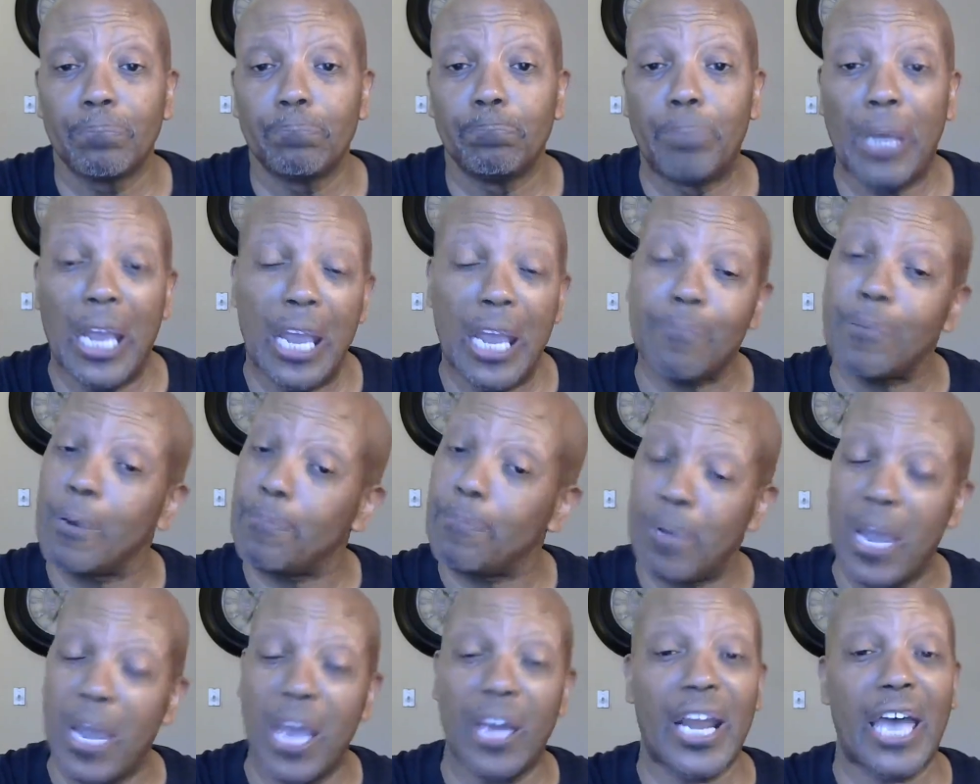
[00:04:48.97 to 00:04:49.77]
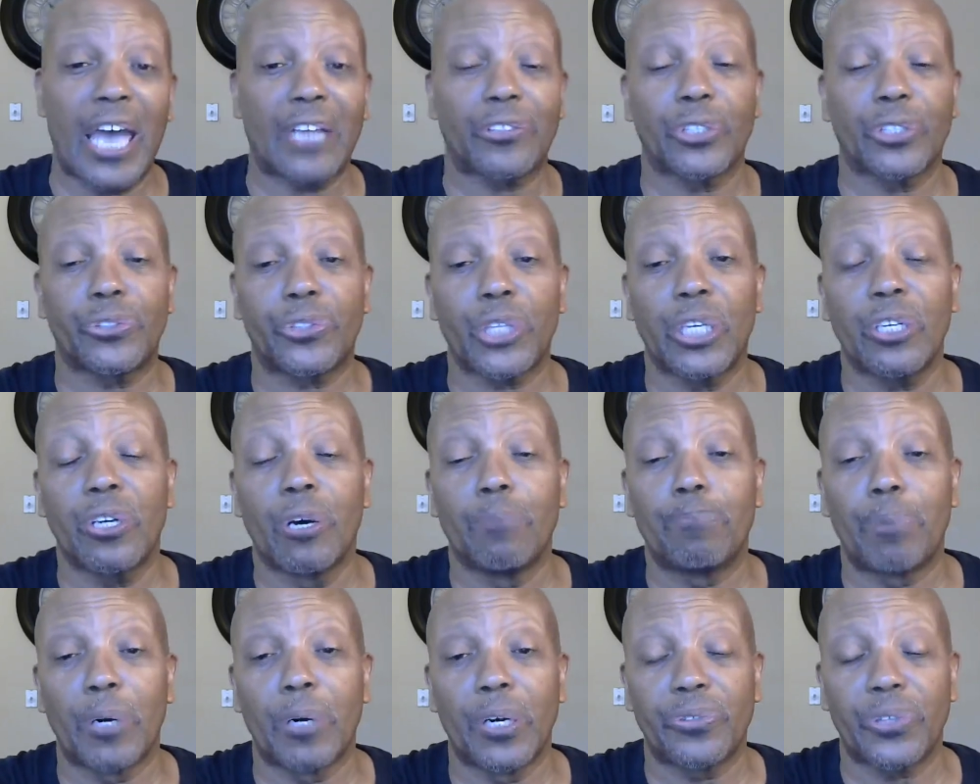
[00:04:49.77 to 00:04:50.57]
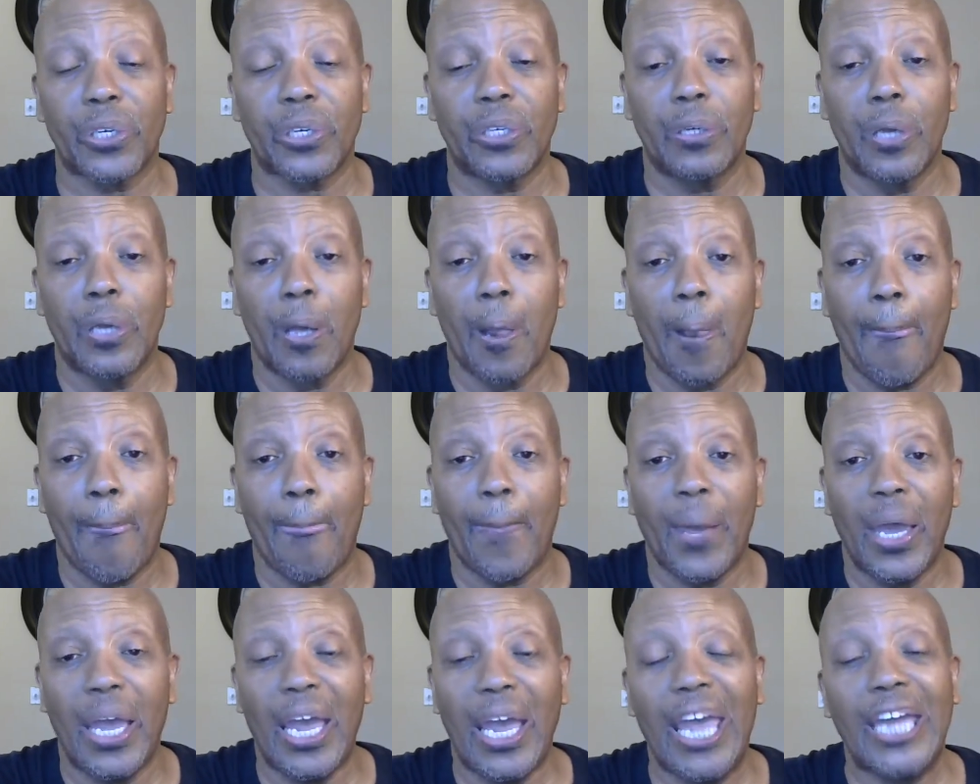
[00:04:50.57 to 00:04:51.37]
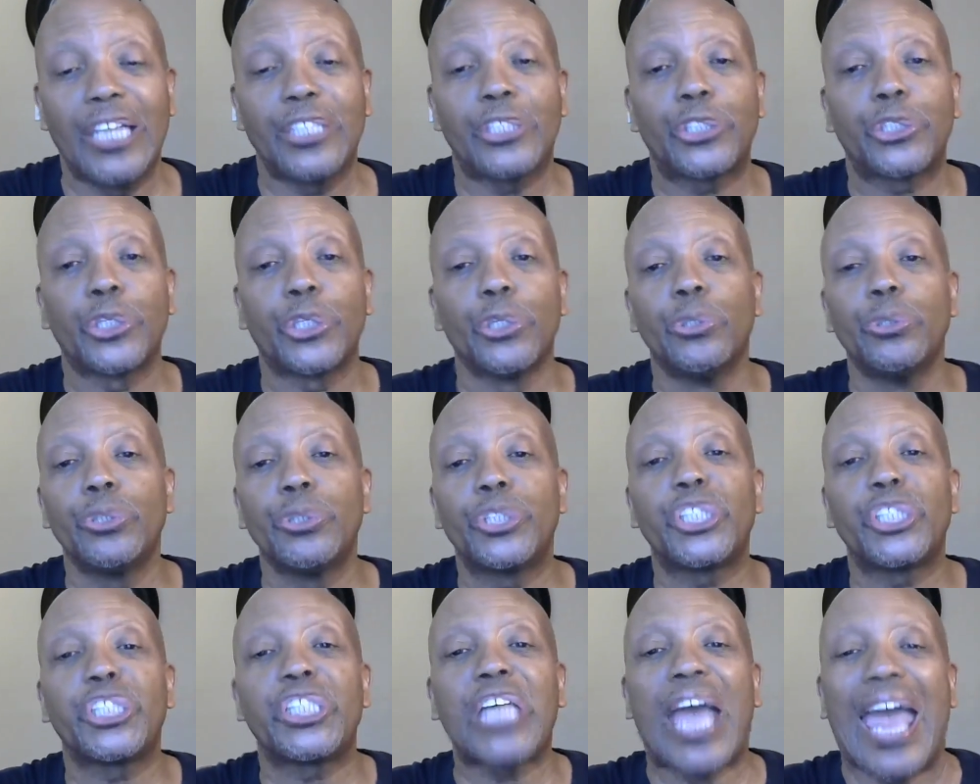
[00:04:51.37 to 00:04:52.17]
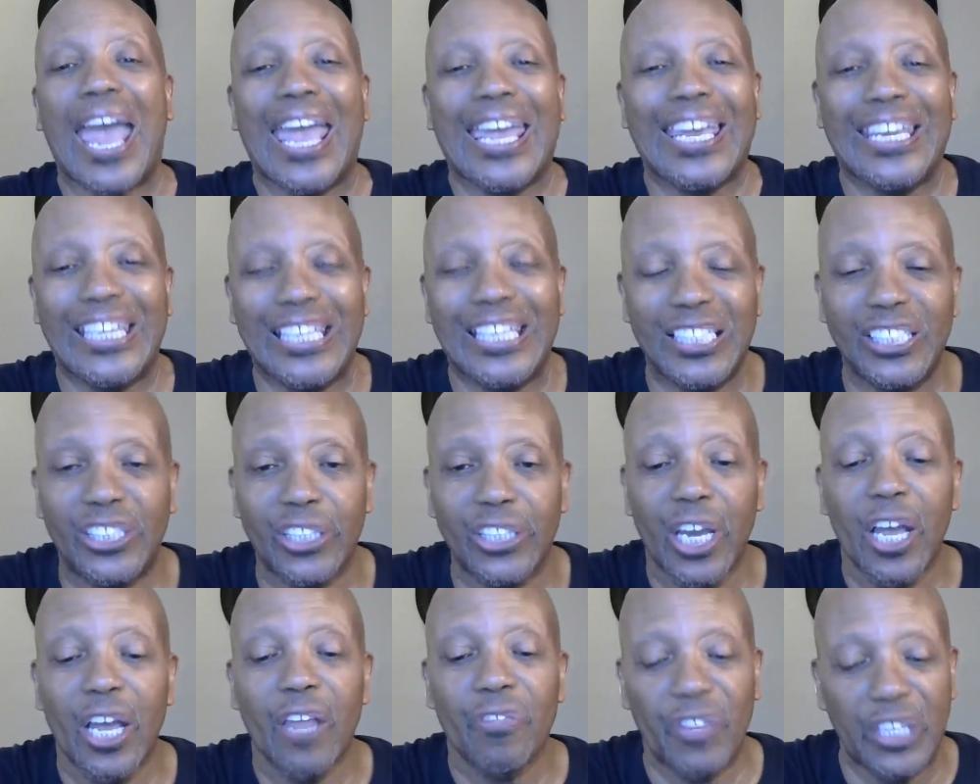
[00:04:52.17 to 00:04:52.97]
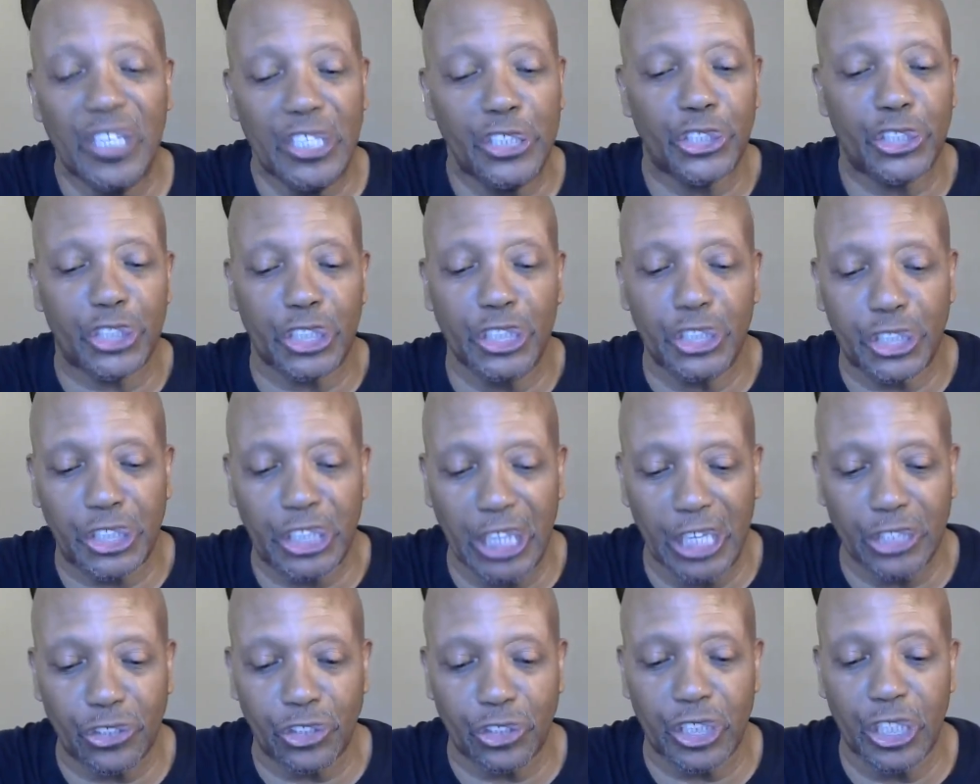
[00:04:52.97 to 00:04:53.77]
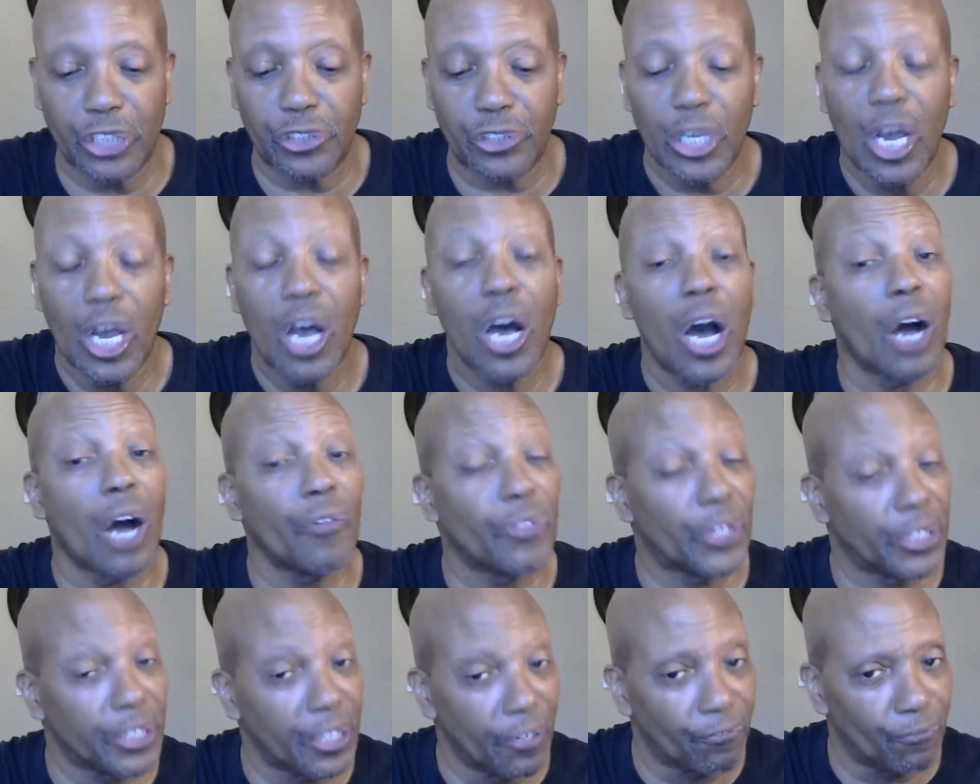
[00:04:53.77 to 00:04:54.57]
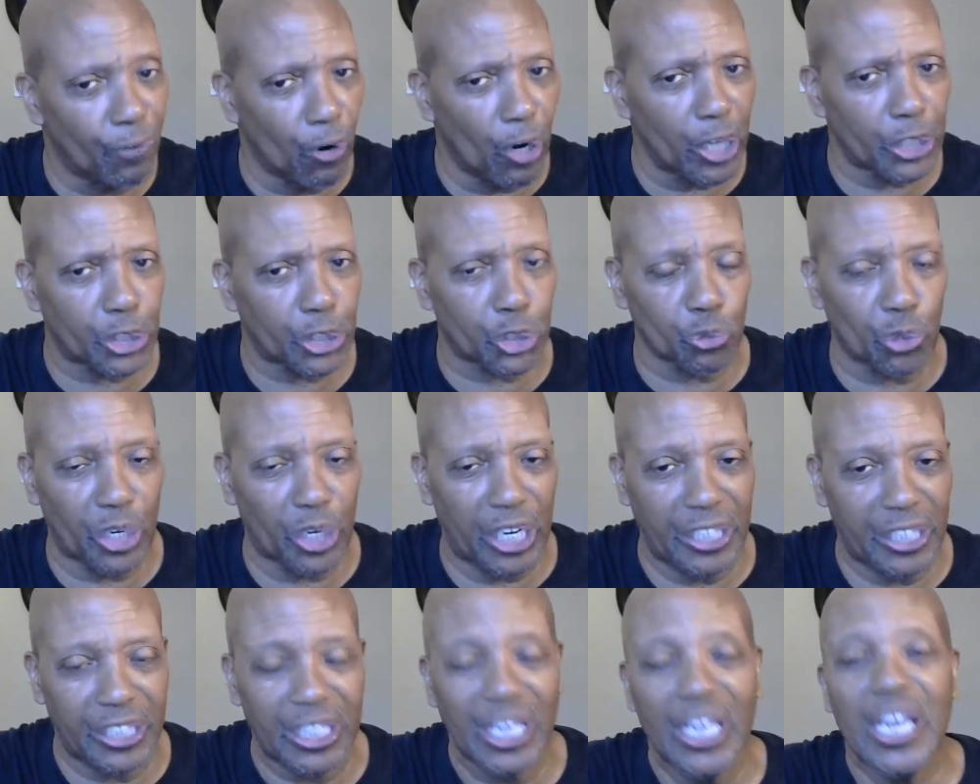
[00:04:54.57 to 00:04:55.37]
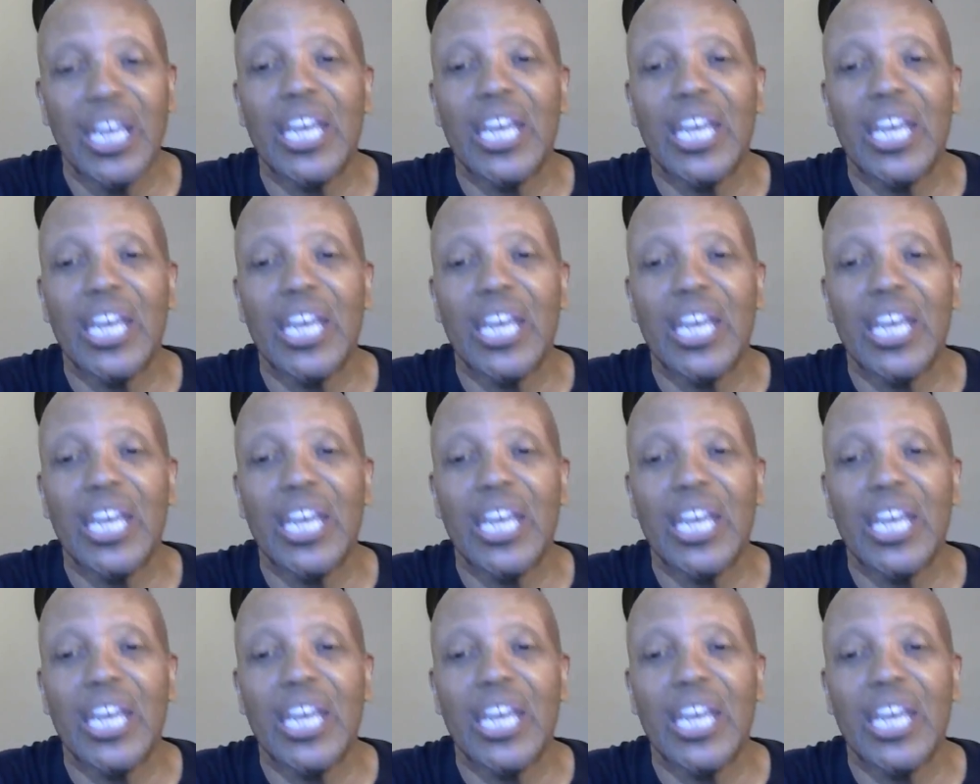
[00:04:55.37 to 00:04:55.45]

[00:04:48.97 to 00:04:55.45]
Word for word: being prepared as a single person, and to change these statistics of the divorce rate,